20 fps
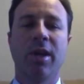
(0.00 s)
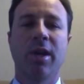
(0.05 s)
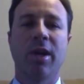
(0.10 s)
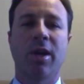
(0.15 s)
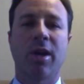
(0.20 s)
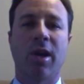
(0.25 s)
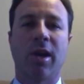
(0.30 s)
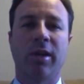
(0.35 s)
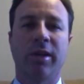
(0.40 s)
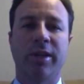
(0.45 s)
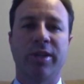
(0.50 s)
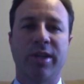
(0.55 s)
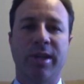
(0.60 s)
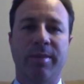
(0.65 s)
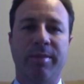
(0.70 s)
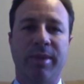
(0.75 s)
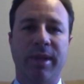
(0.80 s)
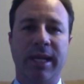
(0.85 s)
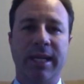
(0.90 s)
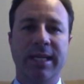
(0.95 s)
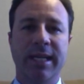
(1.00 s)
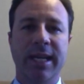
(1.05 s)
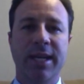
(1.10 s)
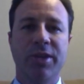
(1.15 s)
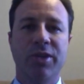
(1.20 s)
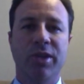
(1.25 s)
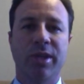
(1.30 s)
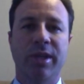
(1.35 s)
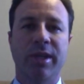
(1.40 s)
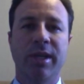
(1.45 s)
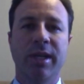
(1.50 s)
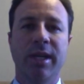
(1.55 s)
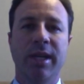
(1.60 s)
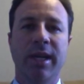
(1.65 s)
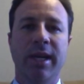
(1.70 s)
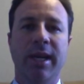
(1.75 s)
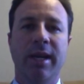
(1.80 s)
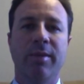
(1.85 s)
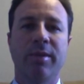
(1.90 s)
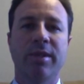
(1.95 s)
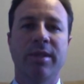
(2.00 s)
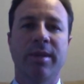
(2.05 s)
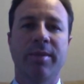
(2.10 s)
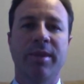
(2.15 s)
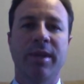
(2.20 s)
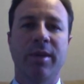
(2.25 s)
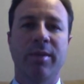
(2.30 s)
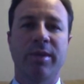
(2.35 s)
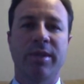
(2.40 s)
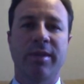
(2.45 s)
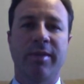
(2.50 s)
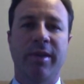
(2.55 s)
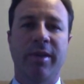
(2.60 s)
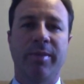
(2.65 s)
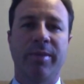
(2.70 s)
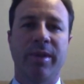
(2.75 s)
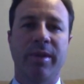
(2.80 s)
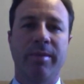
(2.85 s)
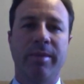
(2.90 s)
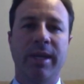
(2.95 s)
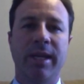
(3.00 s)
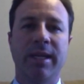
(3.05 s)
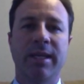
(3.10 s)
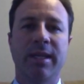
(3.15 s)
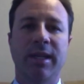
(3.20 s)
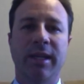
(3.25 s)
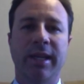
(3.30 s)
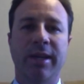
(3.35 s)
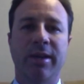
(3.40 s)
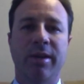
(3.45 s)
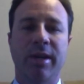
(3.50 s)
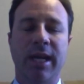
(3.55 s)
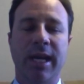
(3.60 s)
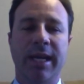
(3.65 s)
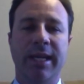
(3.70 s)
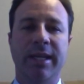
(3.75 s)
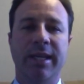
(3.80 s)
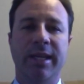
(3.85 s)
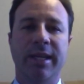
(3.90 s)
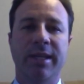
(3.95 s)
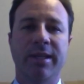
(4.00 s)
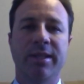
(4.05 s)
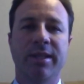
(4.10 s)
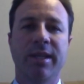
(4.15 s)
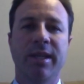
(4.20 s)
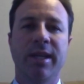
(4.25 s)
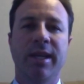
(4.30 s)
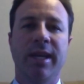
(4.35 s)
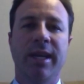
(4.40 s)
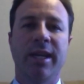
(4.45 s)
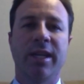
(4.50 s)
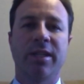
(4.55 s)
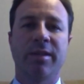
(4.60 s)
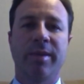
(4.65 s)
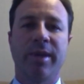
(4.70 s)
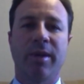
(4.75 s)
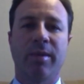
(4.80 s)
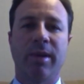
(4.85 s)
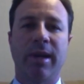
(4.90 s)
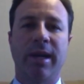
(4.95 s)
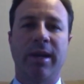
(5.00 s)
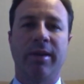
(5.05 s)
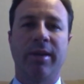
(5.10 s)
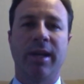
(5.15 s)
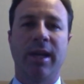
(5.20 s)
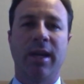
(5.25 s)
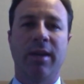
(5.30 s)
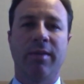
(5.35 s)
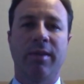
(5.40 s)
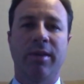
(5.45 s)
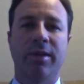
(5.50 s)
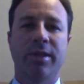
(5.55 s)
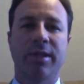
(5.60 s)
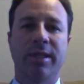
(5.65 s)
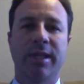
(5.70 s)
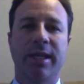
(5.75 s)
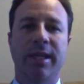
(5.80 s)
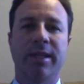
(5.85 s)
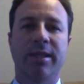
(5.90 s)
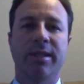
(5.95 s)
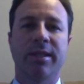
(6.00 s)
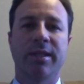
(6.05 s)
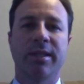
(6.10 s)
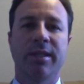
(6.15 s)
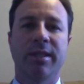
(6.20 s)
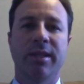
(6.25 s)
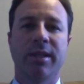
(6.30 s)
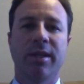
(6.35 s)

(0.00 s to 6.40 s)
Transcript: cartilage implantation. And that was something that was developed in the mid to later 90s and has been around ever since.